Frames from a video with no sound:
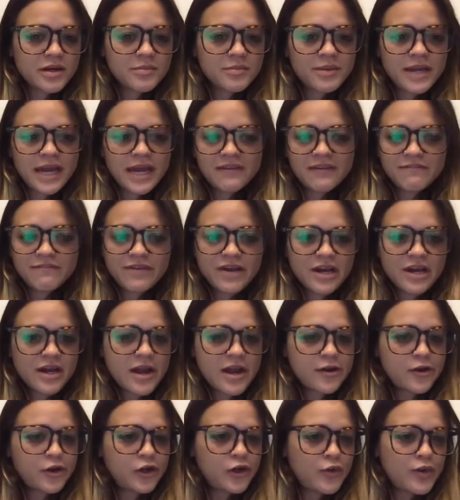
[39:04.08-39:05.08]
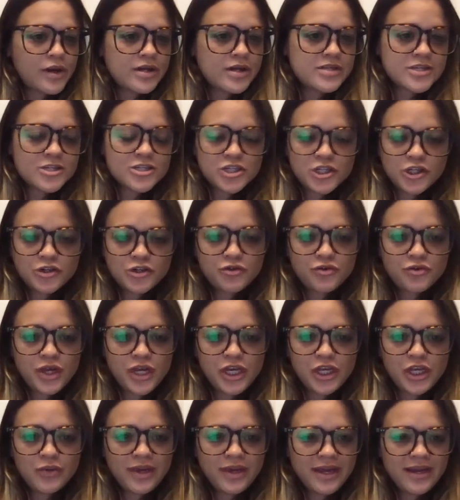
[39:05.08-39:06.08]
bad funk i don't know what to do
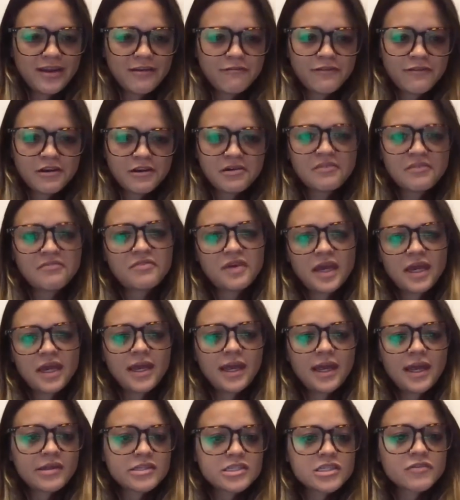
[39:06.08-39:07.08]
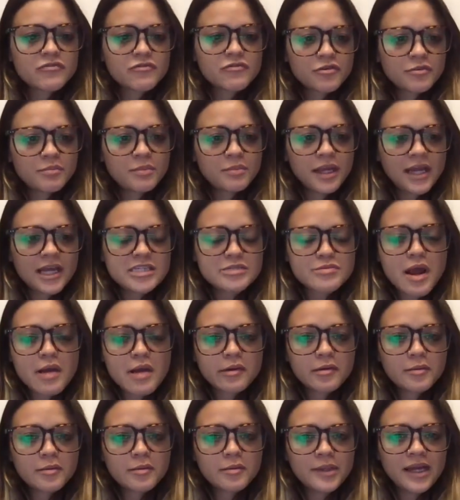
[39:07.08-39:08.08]
and you get a very vague answer from me it's
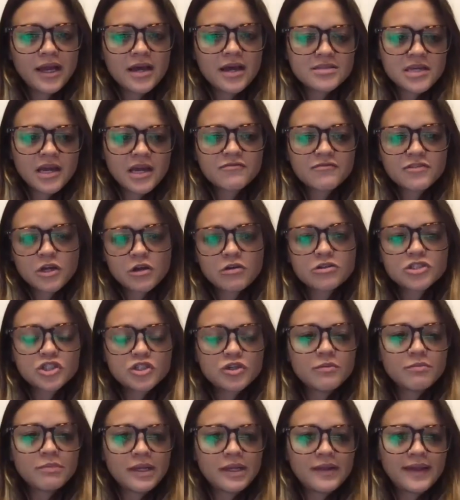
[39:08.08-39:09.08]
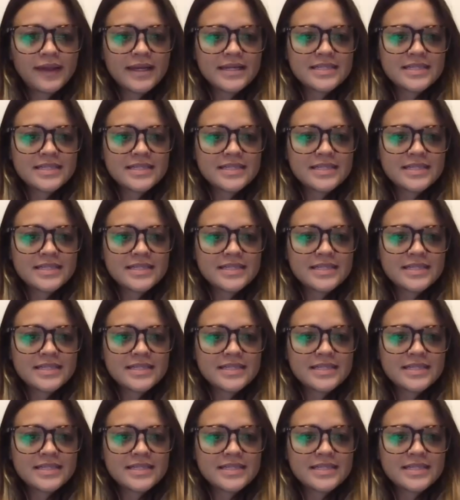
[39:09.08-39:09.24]
probably because i've told you a million